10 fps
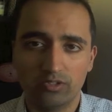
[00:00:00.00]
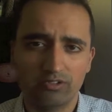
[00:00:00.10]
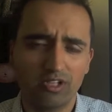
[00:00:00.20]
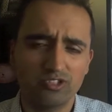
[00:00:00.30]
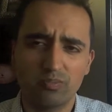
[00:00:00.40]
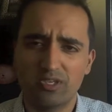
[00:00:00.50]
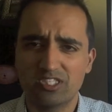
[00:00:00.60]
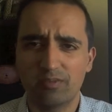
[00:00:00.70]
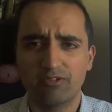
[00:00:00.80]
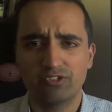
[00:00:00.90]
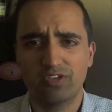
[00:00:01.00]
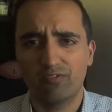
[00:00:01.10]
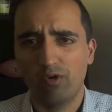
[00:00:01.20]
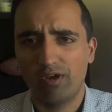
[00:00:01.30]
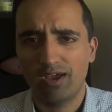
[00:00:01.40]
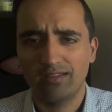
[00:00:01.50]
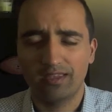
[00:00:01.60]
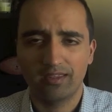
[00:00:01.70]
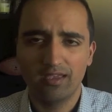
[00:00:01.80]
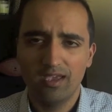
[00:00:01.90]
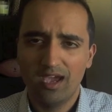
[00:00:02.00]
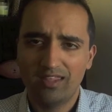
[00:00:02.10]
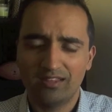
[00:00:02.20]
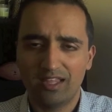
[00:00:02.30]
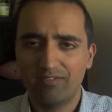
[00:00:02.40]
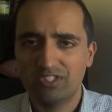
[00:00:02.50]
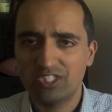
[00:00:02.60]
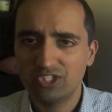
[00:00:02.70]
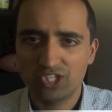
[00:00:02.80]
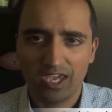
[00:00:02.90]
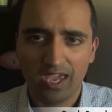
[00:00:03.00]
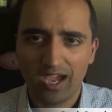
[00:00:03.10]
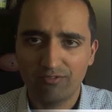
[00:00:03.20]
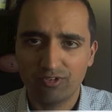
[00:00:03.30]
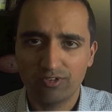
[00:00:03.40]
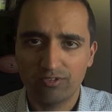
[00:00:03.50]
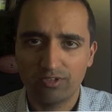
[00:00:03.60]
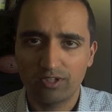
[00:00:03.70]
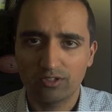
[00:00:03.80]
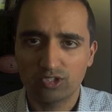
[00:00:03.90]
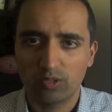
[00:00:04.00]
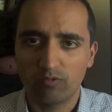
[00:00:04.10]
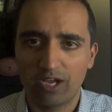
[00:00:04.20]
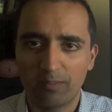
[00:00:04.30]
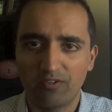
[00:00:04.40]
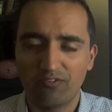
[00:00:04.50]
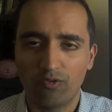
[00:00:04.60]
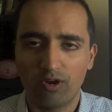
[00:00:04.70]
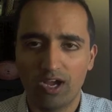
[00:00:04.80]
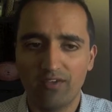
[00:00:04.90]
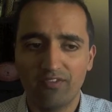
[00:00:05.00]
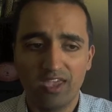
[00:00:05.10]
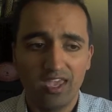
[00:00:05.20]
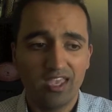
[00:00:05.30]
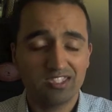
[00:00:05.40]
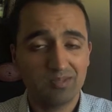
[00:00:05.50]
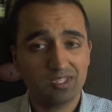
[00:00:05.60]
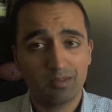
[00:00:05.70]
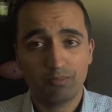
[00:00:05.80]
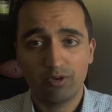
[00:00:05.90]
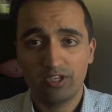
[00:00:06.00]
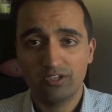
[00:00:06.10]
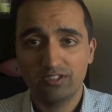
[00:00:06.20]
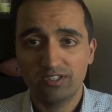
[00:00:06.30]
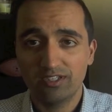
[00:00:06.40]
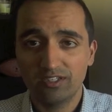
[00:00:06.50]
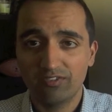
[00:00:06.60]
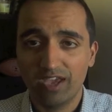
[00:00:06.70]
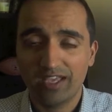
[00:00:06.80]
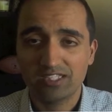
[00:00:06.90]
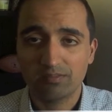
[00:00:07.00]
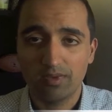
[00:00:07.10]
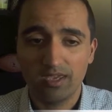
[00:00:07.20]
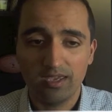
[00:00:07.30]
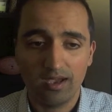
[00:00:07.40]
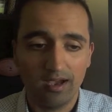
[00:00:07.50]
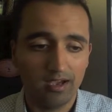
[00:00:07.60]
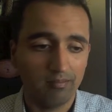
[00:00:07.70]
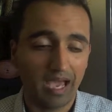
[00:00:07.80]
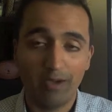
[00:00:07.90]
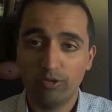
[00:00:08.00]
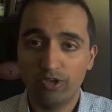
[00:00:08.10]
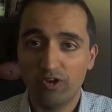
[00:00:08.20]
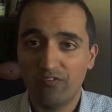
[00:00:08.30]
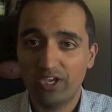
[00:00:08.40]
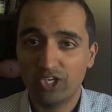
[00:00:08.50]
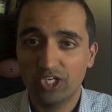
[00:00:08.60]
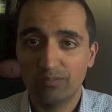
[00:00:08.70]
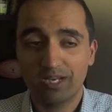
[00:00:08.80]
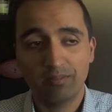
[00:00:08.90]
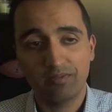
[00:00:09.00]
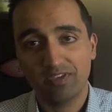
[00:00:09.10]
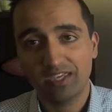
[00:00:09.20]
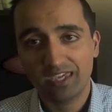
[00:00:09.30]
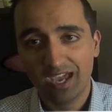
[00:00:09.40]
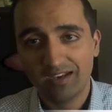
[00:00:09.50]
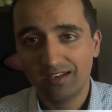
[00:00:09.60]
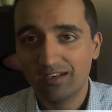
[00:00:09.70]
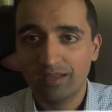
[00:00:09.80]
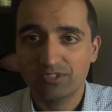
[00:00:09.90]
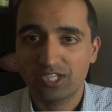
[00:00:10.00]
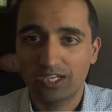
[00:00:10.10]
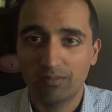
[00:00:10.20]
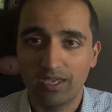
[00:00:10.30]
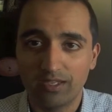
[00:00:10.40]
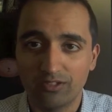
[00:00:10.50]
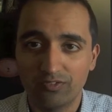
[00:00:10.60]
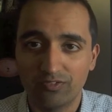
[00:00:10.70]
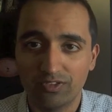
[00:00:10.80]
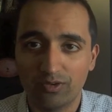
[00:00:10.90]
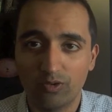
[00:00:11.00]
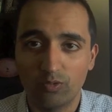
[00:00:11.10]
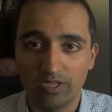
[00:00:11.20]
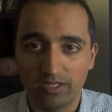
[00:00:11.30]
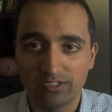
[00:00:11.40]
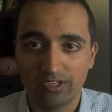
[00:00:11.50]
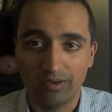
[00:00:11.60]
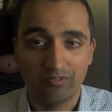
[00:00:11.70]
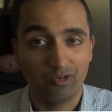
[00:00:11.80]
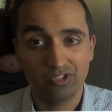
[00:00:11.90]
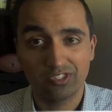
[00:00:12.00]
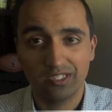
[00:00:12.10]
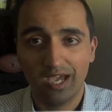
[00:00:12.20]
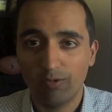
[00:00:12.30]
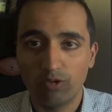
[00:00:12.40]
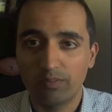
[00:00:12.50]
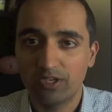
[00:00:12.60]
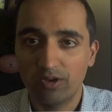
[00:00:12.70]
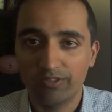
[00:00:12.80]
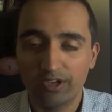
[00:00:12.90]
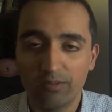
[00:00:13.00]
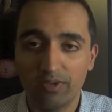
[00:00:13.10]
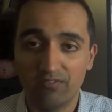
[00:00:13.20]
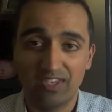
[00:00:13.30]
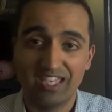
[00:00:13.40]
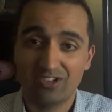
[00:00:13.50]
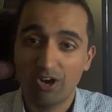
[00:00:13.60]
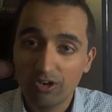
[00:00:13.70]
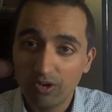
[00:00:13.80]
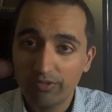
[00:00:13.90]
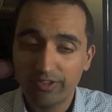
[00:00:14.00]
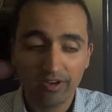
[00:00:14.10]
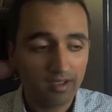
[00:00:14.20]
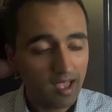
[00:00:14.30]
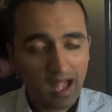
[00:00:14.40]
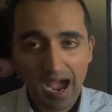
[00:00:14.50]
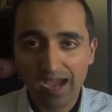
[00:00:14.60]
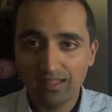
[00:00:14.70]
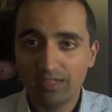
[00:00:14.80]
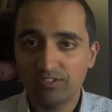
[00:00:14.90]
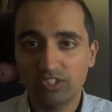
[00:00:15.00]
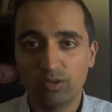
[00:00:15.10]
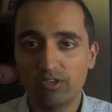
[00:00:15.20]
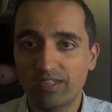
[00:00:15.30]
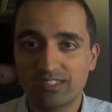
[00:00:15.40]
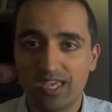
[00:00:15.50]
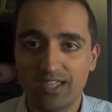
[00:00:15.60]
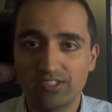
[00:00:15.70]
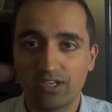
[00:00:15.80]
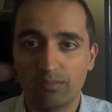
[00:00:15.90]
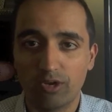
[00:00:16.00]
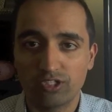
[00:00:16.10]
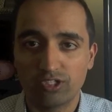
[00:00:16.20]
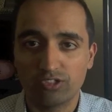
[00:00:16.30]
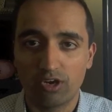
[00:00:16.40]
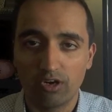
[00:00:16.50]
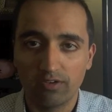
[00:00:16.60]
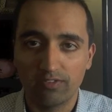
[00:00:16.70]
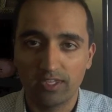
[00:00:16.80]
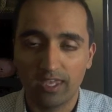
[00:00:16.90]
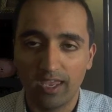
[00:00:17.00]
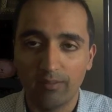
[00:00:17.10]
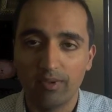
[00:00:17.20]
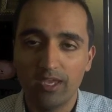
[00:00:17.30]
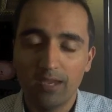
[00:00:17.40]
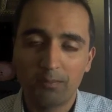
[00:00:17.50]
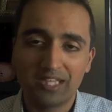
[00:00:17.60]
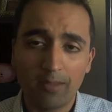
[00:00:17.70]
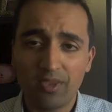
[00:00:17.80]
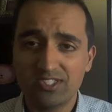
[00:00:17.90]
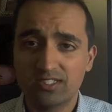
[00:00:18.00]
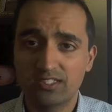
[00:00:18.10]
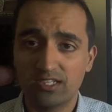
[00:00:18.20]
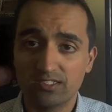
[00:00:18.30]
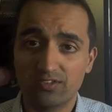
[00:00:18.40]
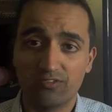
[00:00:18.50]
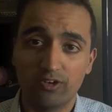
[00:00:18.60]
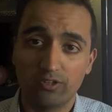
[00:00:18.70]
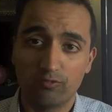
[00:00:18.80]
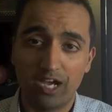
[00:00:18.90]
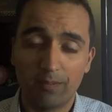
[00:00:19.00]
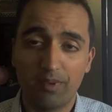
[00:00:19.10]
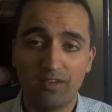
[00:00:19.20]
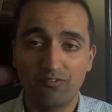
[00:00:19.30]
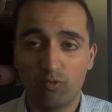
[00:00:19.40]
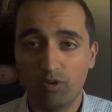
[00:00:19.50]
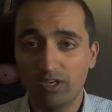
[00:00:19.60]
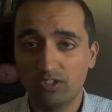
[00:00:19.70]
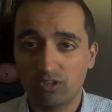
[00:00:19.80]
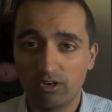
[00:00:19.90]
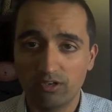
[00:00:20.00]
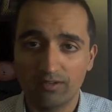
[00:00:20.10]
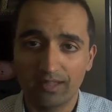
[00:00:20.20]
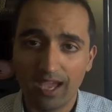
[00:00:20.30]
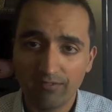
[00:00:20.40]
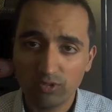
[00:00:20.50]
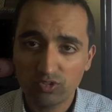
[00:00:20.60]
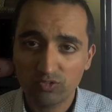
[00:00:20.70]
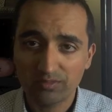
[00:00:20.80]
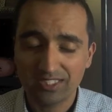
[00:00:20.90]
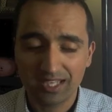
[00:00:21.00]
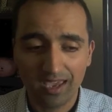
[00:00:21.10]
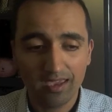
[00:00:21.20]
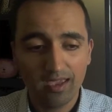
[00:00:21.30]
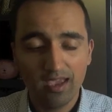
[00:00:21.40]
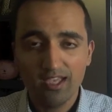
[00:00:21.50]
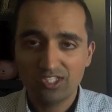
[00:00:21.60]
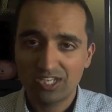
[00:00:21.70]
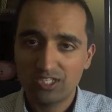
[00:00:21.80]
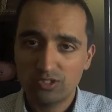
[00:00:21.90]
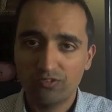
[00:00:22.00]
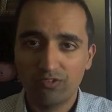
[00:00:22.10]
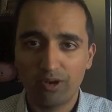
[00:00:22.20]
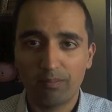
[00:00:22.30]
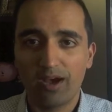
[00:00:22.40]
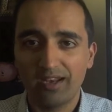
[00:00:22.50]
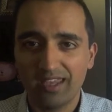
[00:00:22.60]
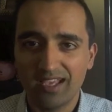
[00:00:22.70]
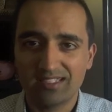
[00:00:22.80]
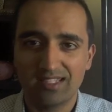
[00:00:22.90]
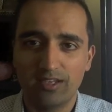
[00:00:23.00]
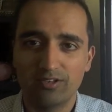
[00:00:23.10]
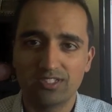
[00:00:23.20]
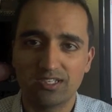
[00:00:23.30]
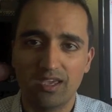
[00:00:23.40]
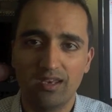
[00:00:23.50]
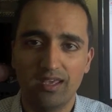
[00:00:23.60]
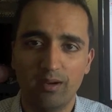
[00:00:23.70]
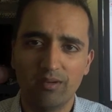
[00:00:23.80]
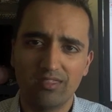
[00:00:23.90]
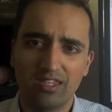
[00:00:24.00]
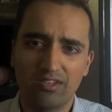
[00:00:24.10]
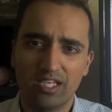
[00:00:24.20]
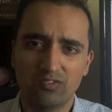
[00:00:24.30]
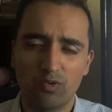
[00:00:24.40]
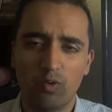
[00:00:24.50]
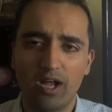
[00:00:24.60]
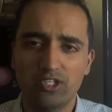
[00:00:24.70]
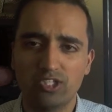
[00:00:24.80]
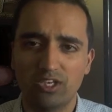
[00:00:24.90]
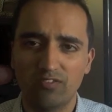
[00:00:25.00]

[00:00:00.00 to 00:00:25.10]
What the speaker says: There'll also be some other stuff going on. Like, I think they'll have a DJ after they're done showing Rock Band 4 off. It seems like a pretty good deal if you ask me. I would go if I could, but I'm living in Canada and I'm stuck in my igloo for the whole week. So unfortunately, I won't be going there. But if you guys are going there, I'd love to know what your guys' hands-on impressions are of the game. But that basically does it for all the Rock Band 4 and Guitar Hero Live news from today. Stay tuned for our podcast later tonight. And I want to thank you guys for watching.